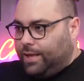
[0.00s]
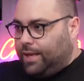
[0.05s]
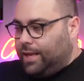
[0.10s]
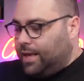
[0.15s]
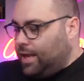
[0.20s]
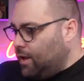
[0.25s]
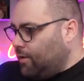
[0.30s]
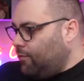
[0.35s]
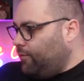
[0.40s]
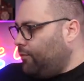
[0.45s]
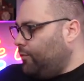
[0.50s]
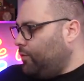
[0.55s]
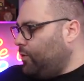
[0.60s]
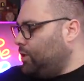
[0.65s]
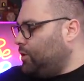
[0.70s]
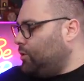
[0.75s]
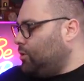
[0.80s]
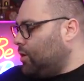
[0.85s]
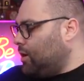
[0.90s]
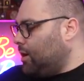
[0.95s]
If
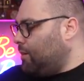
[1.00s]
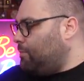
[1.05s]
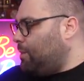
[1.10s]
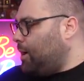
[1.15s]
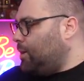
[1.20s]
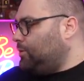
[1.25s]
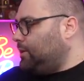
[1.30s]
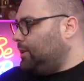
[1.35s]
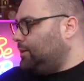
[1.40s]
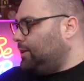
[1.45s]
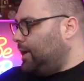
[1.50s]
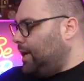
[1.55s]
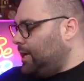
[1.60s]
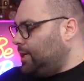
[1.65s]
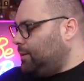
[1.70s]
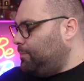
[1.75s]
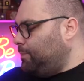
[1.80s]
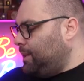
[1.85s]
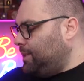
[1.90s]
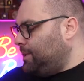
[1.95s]
we talk about a
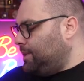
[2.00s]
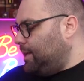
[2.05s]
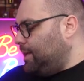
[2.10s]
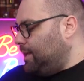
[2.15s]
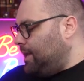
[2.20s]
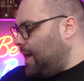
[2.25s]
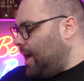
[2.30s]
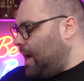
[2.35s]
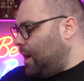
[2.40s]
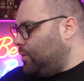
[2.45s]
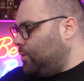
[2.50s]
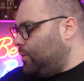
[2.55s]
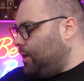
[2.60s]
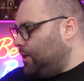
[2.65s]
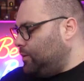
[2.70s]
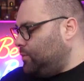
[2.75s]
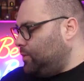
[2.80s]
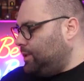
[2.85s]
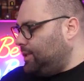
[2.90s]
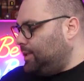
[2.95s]
trained pixel now
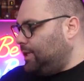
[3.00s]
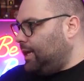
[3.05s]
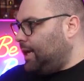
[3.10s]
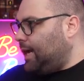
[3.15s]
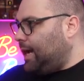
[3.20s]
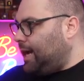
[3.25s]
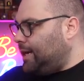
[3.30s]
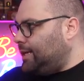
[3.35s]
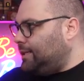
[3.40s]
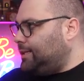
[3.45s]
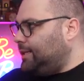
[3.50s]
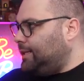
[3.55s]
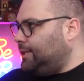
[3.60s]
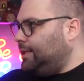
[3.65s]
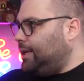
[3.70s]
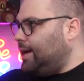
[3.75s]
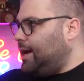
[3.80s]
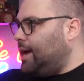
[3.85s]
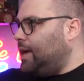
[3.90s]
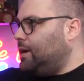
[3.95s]
and we see a high
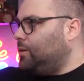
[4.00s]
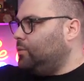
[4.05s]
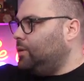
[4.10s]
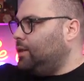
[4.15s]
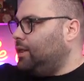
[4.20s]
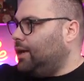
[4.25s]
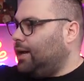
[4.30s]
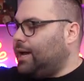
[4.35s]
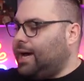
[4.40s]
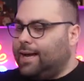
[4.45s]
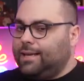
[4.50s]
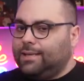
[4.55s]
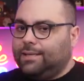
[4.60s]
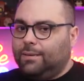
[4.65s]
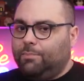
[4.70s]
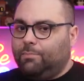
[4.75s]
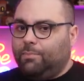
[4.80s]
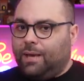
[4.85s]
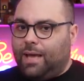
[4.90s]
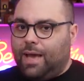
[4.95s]
CTR with a high
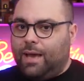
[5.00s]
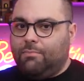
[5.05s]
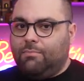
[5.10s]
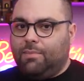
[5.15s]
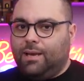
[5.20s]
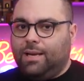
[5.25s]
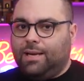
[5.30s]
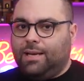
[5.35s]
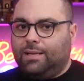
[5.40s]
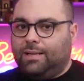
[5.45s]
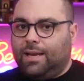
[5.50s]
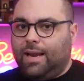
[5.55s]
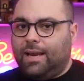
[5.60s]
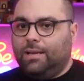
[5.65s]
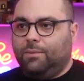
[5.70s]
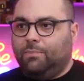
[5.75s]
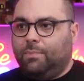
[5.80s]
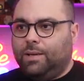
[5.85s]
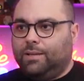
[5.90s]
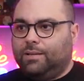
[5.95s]
CPM in a
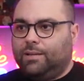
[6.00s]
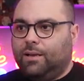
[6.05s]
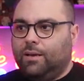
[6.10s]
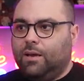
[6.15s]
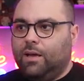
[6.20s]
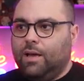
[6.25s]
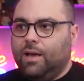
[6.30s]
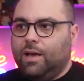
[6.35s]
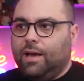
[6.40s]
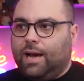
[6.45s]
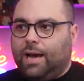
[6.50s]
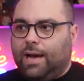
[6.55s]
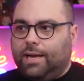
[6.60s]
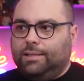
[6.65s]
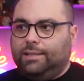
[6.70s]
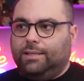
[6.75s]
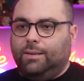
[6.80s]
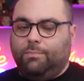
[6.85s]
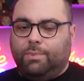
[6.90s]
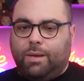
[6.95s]
trained pixel, high
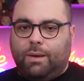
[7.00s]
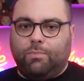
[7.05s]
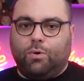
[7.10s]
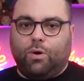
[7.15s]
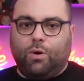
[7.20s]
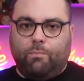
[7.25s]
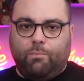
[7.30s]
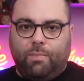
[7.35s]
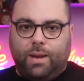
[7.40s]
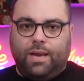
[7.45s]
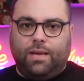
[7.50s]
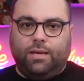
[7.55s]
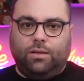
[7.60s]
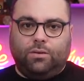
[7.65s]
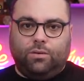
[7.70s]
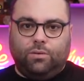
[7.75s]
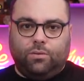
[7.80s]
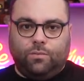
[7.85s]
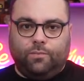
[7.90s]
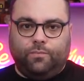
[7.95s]
CPM comparing
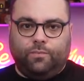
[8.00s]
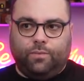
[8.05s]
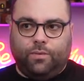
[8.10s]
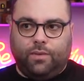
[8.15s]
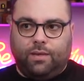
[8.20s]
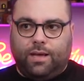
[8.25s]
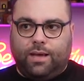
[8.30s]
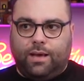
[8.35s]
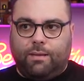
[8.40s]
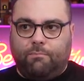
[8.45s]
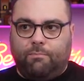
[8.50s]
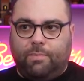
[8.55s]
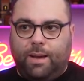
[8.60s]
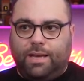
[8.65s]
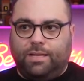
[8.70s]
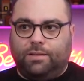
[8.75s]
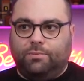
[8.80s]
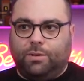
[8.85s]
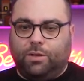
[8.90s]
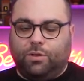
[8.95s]
to the
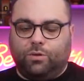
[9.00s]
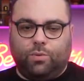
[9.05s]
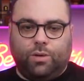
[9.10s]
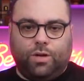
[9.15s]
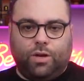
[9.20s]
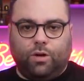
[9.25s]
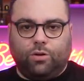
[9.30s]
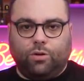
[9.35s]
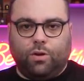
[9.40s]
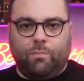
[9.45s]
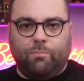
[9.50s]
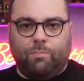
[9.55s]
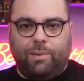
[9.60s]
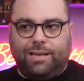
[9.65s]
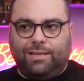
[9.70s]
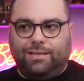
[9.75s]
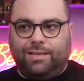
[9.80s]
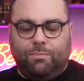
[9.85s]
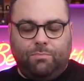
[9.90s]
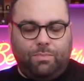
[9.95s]
campaigns, because we cannot compare
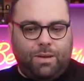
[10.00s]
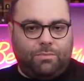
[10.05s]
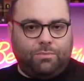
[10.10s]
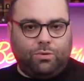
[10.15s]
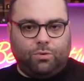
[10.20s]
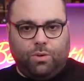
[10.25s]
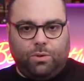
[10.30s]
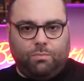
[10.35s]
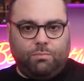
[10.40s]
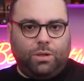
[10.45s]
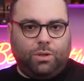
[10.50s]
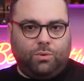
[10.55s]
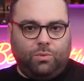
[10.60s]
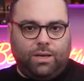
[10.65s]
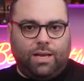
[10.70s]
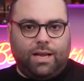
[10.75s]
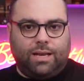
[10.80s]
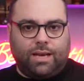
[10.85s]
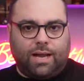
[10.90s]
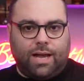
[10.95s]
CPMs
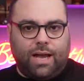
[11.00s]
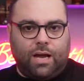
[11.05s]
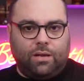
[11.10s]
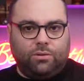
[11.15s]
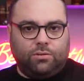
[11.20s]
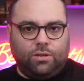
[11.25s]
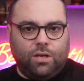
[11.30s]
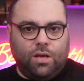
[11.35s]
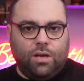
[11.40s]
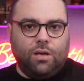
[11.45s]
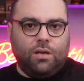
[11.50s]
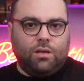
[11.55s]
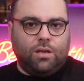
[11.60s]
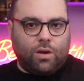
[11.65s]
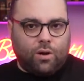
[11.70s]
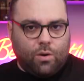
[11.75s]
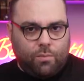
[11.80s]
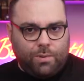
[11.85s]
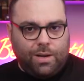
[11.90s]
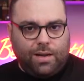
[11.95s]
between our accounts, they're
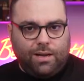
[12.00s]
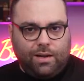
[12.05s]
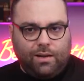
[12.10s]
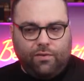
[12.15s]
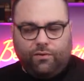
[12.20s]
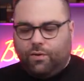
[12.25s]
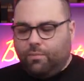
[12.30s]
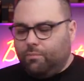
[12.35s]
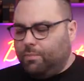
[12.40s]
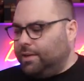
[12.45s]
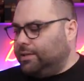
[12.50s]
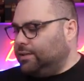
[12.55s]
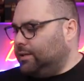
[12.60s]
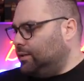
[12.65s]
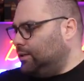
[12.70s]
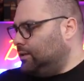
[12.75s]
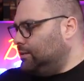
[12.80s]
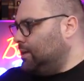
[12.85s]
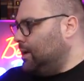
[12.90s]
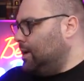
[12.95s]
completely different
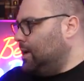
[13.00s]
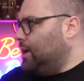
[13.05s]
businesses.